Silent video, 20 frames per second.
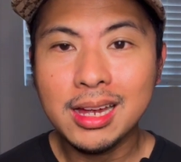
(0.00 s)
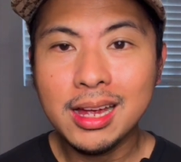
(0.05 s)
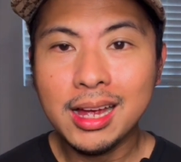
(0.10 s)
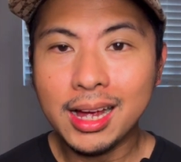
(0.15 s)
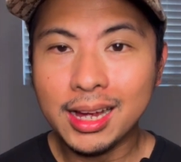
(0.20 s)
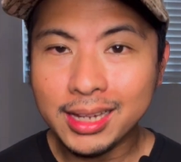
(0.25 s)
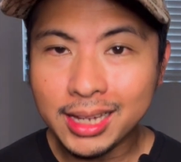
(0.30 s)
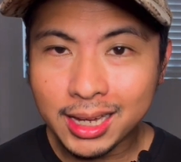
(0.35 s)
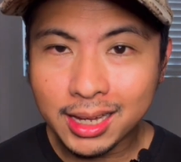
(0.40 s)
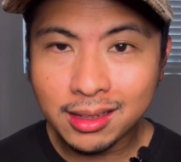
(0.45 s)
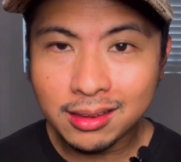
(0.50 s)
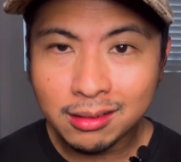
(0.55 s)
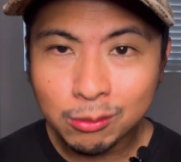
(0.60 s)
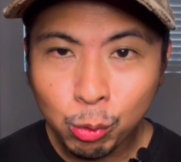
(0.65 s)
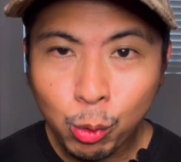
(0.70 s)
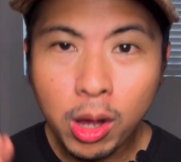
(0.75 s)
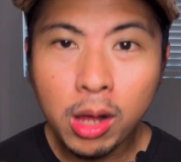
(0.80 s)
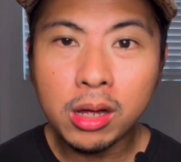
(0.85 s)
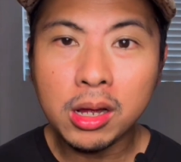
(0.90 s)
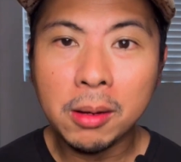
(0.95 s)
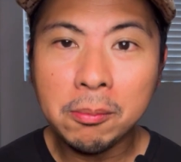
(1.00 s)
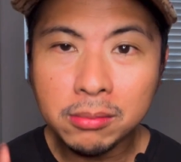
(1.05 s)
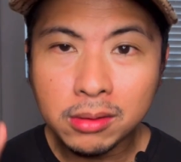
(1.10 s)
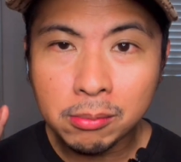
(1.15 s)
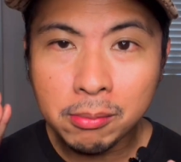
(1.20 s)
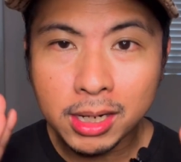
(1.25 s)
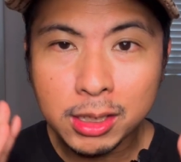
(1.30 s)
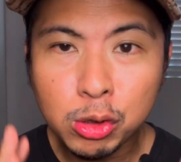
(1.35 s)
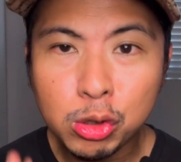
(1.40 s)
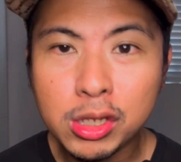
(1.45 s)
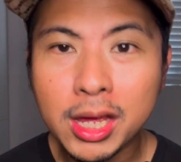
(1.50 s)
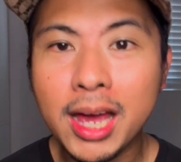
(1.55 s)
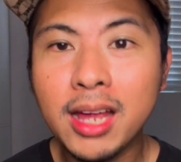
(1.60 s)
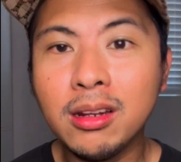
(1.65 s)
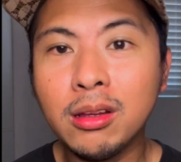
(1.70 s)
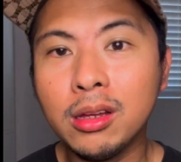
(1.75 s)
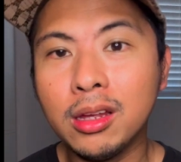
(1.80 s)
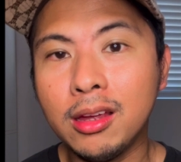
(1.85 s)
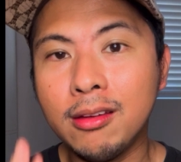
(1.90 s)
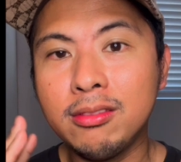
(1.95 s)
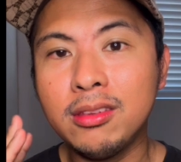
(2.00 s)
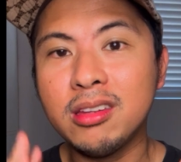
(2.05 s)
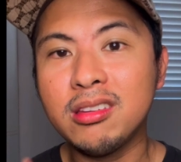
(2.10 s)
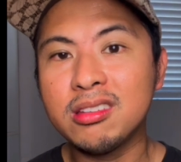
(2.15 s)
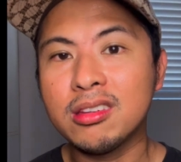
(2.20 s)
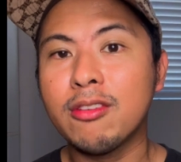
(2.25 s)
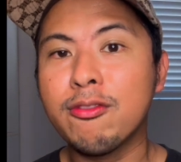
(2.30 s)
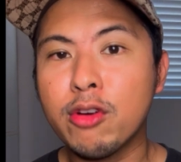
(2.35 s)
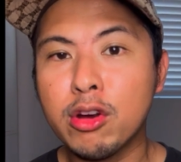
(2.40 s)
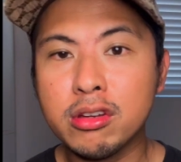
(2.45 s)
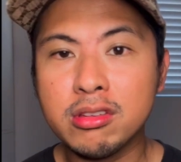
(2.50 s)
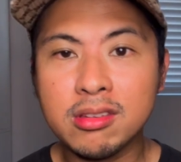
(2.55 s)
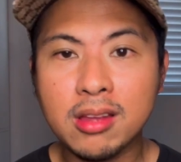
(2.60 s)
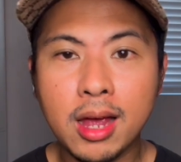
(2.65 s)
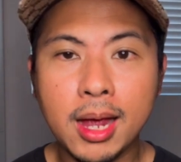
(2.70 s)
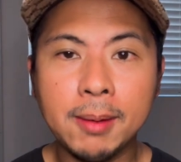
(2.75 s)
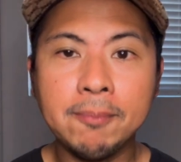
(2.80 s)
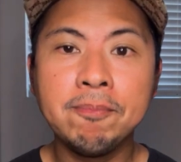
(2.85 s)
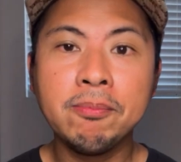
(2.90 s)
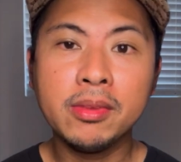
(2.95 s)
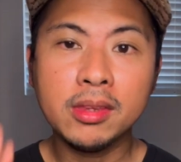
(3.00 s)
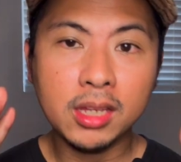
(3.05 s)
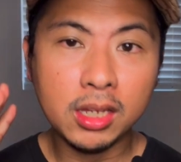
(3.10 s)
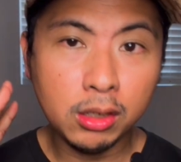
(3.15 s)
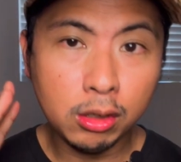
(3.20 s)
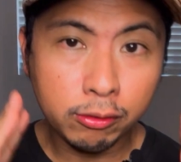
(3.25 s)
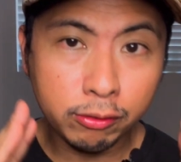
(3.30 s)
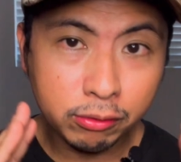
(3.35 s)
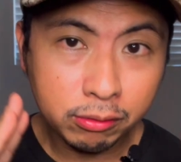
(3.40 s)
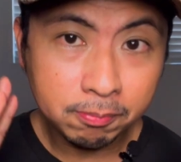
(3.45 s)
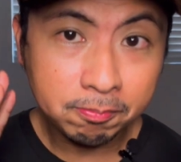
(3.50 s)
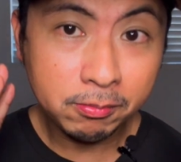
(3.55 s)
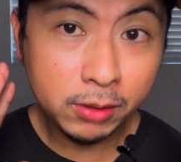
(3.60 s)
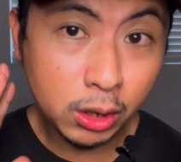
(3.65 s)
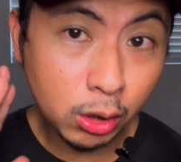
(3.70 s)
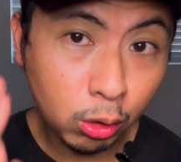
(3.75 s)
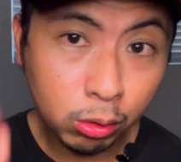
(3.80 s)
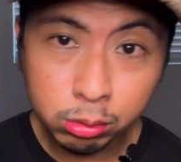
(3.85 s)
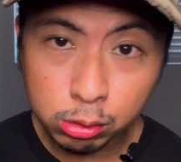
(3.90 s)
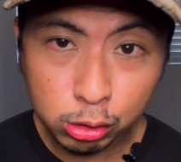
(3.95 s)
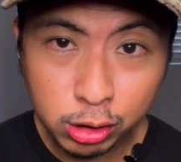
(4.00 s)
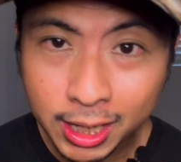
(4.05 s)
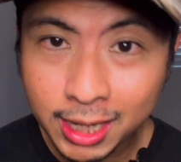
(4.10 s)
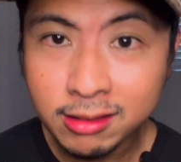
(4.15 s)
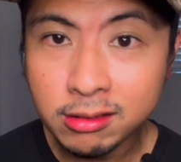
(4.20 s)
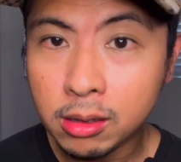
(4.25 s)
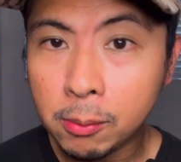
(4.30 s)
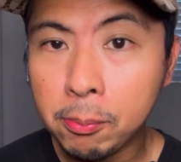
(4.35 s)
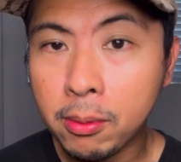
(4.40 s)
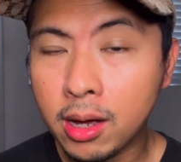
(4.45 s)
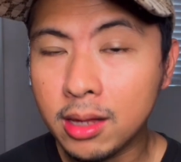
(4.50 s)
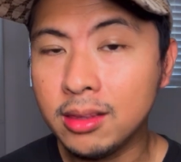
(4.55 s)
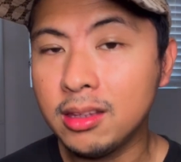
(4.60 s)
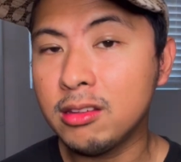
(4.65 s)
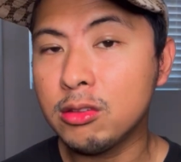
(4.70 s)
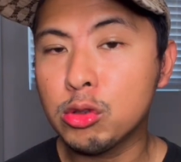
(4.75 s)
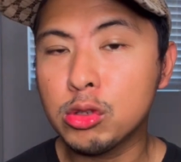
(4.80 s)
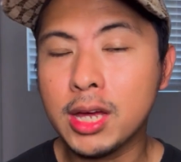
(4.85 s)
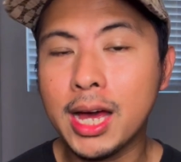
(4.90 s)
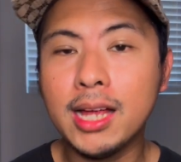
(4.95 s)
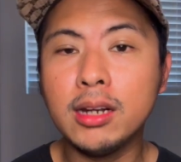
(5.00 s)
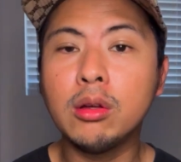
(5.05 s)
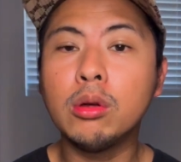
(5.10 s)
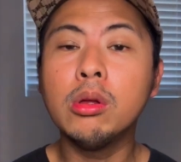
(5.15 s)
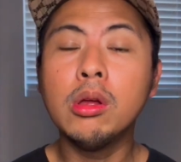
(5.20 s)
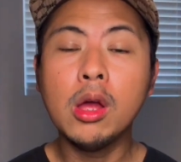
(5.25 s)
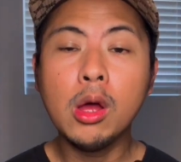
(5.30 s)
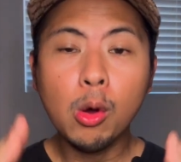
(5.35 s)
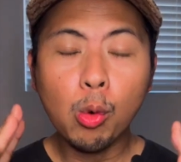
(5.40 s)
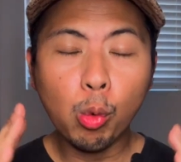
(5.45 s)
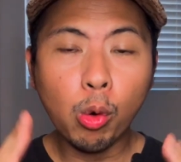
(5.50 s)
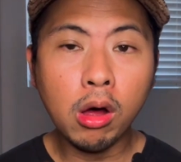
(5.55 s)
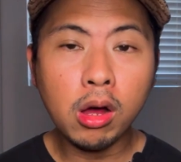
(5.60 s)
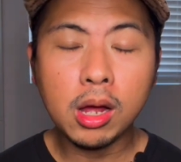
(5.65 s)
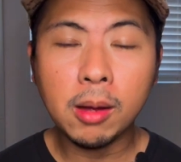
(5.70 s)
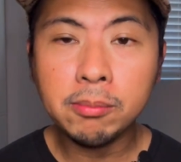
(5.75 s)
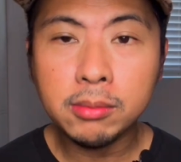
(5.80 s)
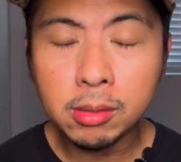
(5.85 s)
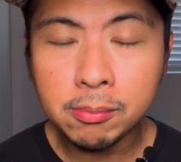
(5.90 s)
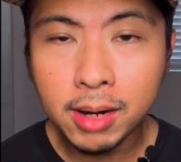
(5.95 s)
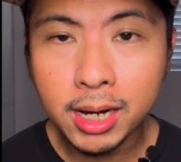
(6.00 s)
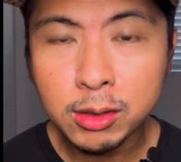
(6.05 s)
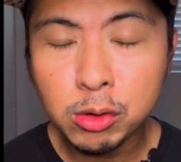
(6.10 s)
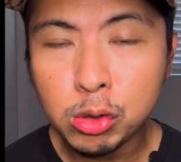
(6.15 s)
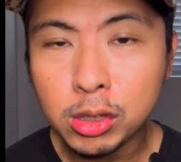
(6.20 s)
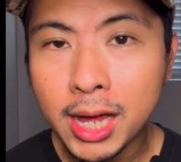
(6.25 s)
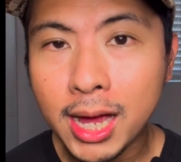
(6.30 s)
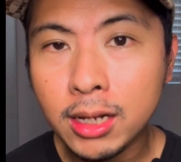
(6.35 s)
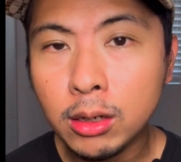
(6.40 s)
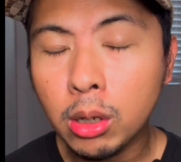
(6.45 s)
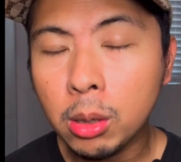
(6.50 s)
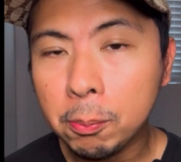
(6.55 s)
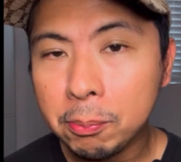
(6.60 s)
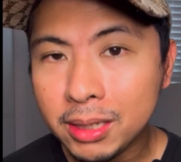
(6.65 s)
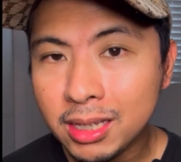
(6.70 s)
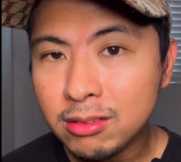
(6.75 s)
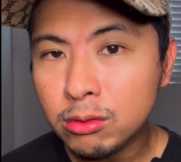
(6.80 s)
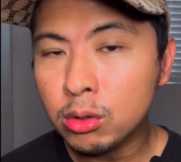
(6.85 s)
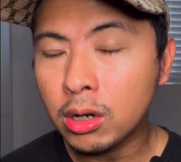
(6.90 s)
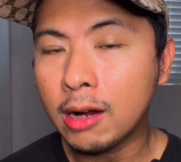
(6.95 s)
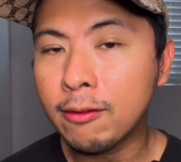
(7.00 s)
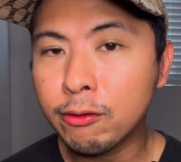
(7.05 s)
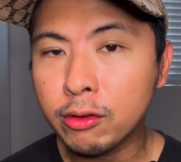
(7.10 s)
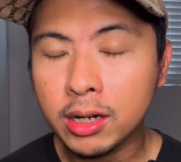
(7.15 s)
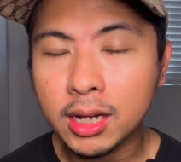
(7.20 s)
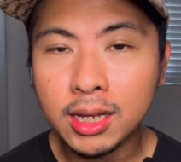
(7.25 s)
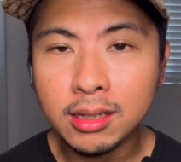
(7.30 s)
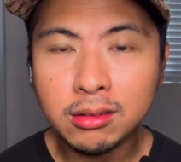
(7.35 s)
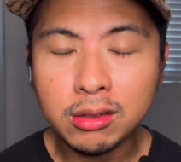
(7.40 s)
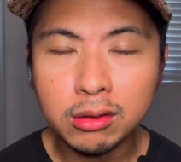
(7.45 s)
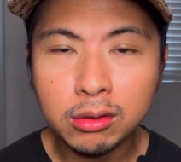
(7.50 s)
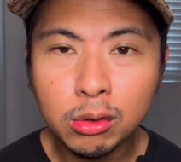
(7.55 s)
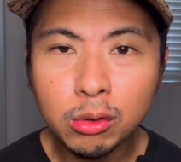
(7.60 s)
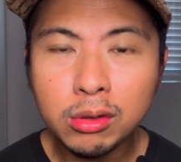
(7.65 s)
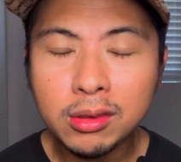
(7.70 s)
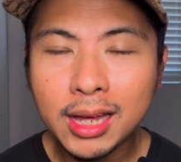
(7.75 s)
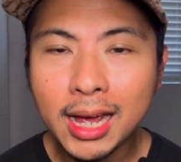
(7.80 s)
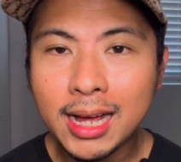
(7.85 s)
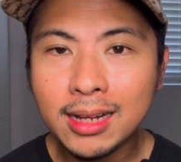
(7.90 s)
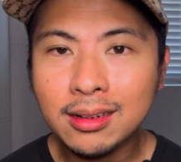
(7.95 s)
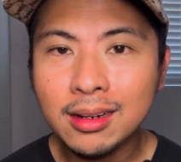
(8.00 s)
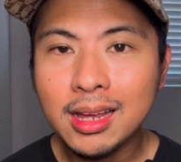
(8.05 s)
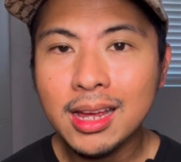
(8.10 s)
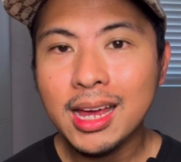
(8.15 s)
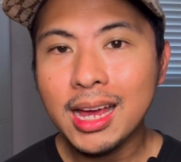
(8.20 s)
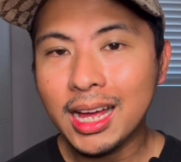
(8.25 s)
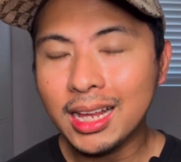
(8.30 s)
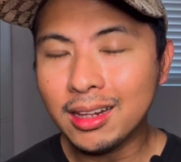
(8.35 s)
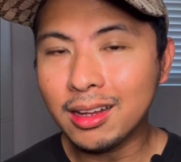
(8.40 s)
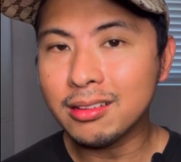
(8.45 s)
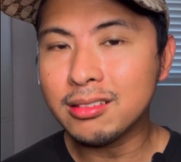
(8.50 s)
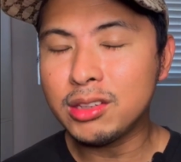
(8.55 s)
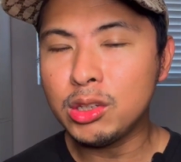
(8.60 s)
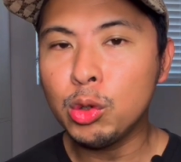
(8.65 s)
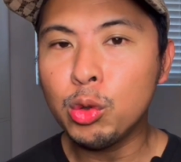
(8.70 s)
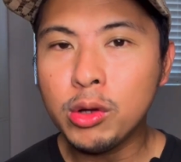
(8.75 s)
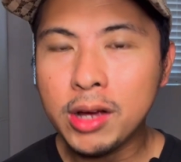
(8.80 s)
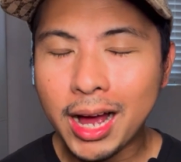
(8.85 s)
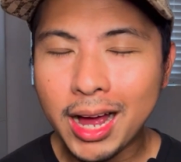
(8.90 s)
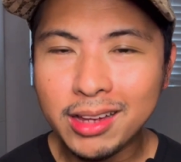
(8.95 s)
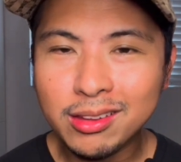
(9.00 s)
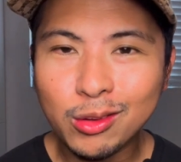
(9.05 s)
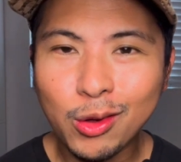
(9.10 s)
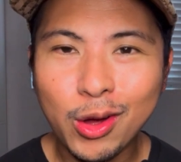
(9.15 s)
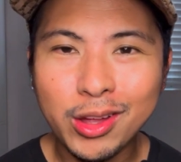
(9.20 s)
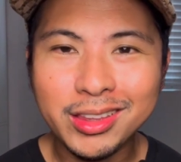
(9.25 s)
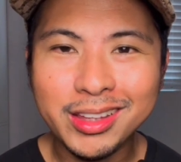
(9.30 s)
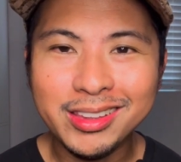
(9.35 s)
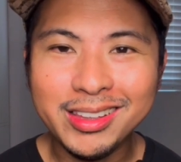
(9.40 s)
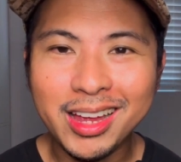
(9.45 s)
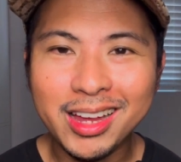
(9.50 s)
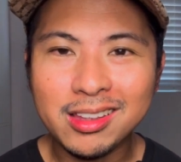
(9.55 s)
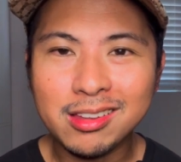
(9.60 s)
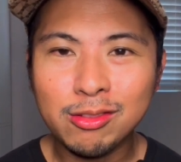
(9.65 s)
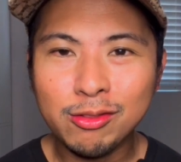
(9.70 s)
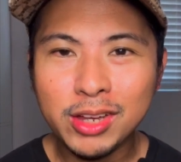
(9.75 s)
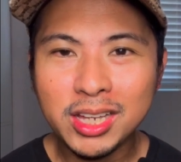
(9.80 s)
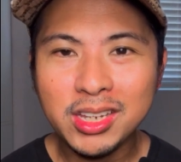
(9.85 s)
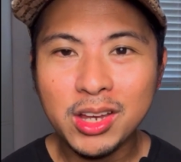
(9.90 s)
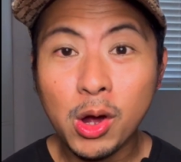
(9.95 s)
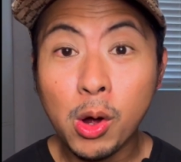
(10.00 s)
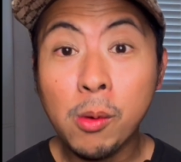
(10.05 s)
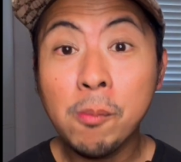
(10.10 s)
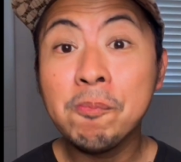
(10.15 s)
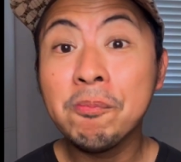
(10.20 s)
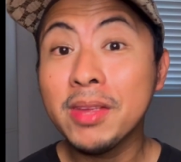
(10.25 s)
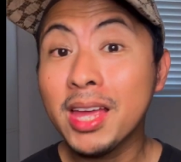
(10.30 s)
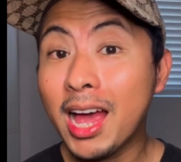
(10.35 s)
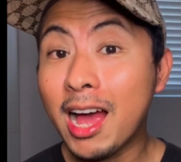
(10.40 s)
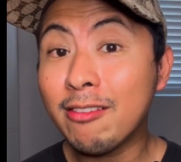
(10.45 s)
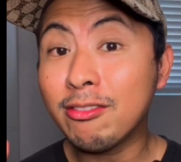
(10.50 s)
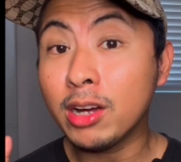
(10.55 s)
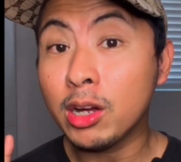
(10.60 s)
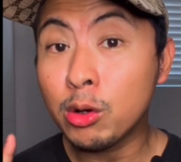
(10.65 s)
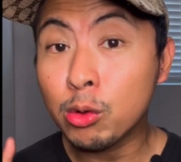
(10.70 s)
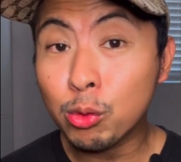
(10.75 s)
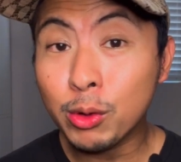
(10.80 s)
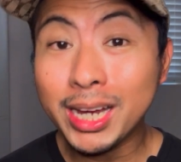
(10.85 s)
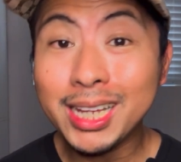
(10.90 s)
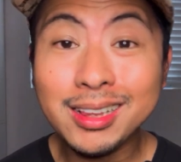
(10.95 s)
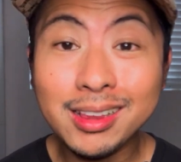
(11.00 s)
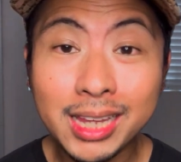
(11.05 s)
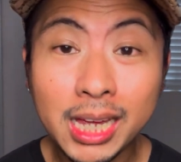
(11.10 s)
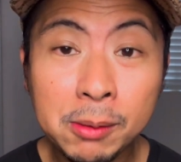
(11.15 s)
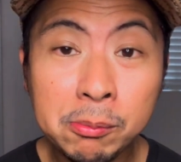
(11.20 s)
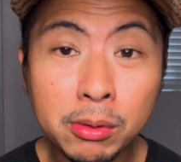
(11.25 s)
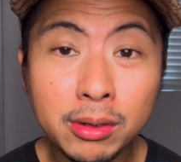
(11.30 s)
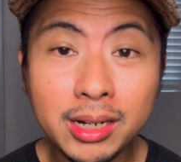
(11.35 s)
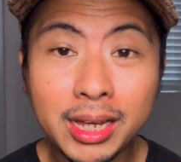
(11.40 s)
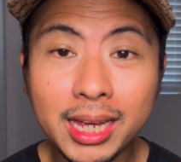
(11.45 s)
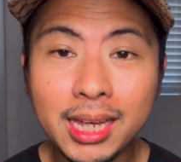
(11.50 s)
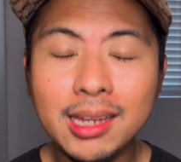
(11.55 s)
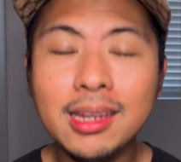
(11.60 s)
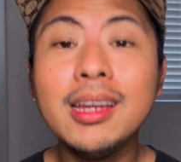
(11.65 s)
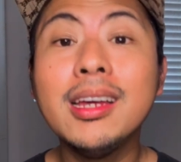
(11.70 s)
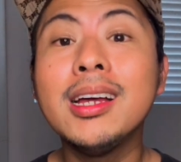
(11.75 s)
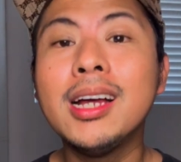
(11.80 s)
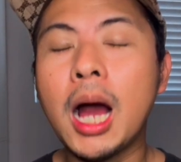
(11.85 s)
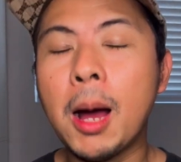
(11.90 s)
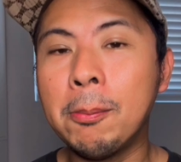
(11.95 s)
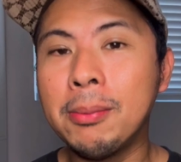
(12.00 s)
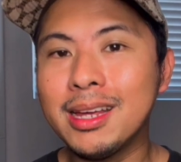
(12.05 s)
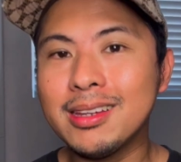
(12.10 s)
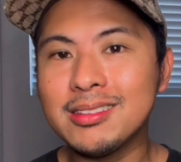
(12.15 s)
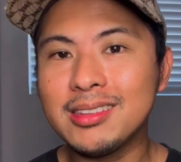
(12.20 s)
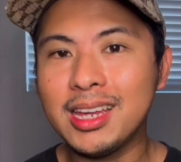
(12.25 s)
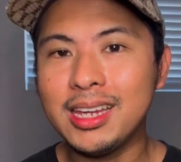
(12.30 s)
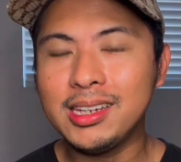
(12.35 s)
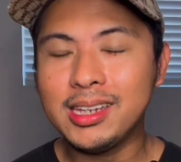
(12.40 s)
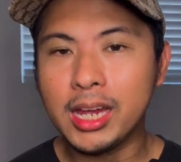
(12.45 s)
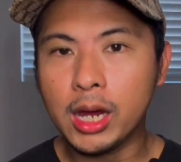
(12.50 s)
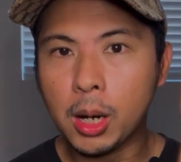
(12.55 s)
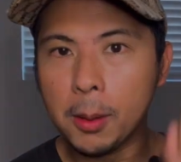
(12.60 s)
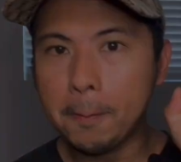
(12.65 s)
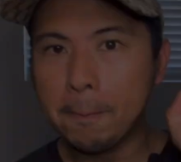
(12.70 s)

Again, welcome to my channel. If this is the first time that you've you know chanced upon this channel, welcome to my channel. Please do not forget to do that, and I'll see you guys on the next video. Have a great Labor Day. God bless. Take care.